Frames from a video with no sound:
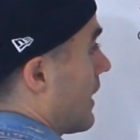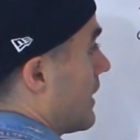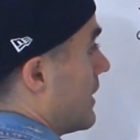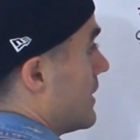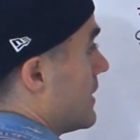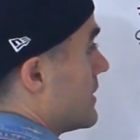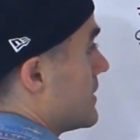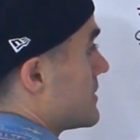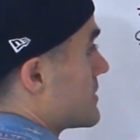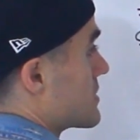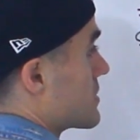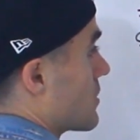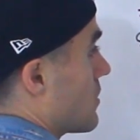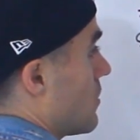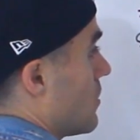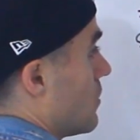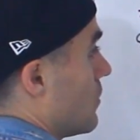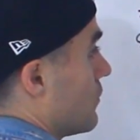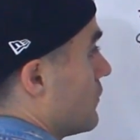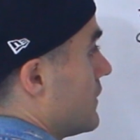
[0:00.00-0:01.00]
is
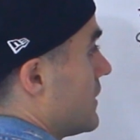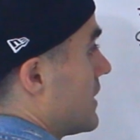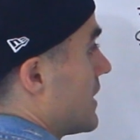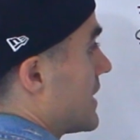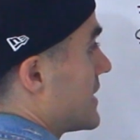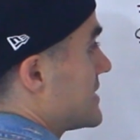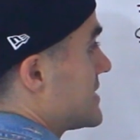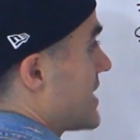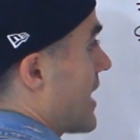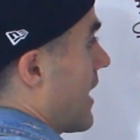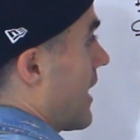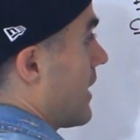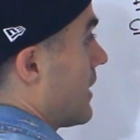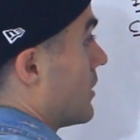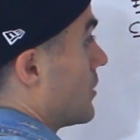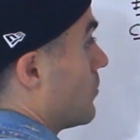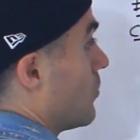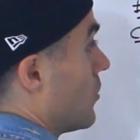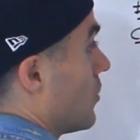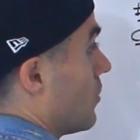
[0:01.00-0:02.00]
called the
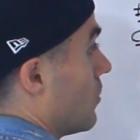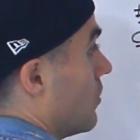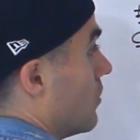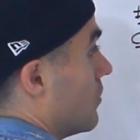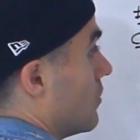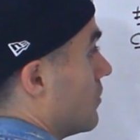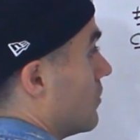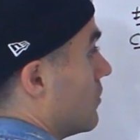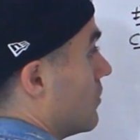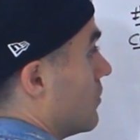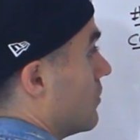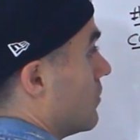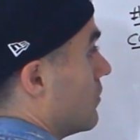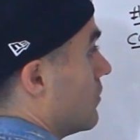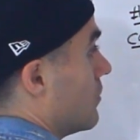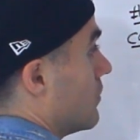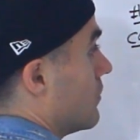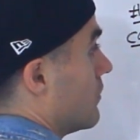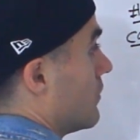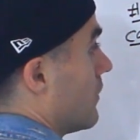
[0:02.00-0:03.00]
attainable
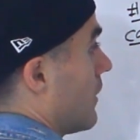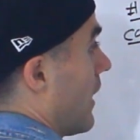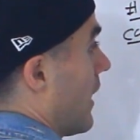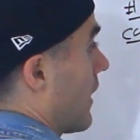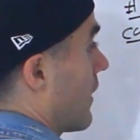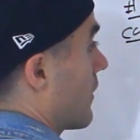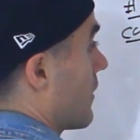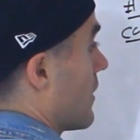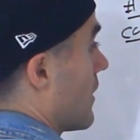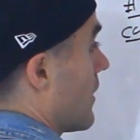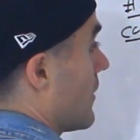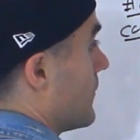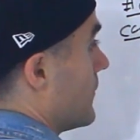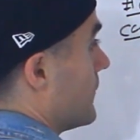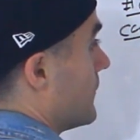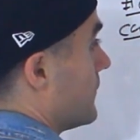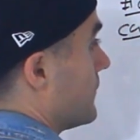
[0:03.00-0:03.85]
area.